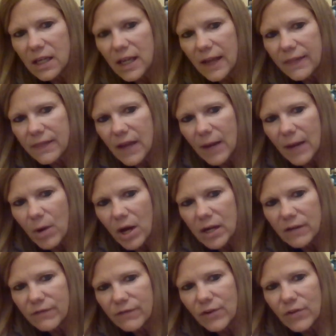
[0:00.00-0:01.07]
and I bought
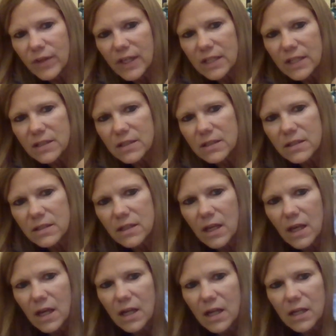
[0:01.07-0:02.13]
it for this
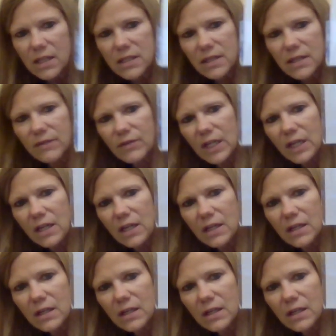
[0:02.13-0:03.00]
nativity.